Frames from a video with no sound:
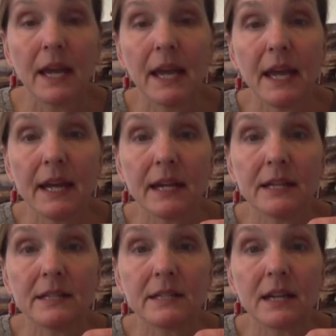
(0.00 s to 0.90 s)

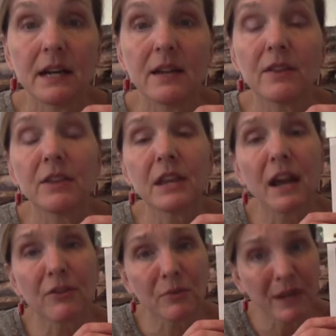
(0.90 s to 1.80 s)
and the
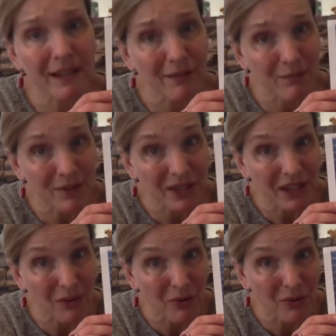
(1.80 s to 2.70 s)
other one is
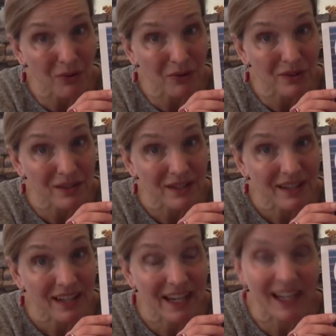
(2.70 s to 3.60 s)
really old,
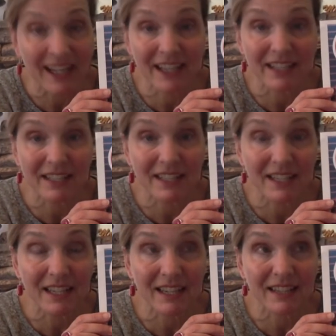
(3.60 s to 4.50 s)
and
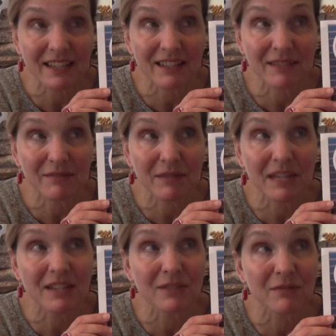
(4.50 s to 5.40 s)

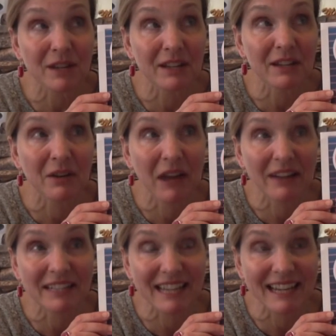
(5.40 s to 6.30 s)
we do not know how to
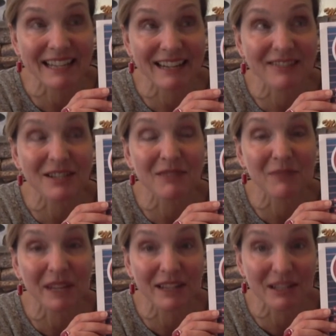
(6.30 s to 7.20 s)
take it down. So you
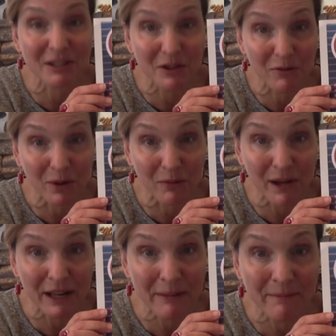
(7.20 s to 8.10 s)
want the newer
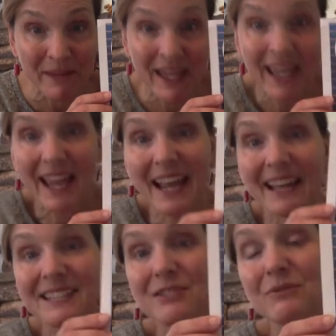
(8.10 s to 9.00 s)
one,
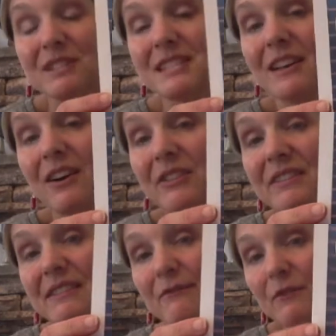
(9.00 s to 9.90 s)
and you'll see all
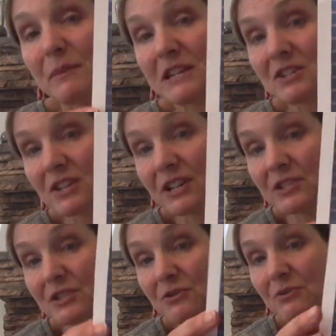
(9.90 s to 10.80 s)
this information on
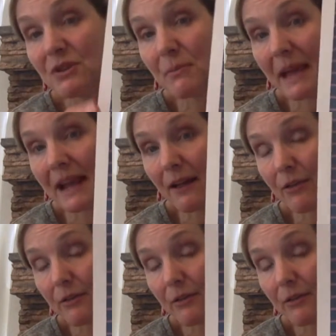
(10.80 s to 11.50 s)
Do the Math.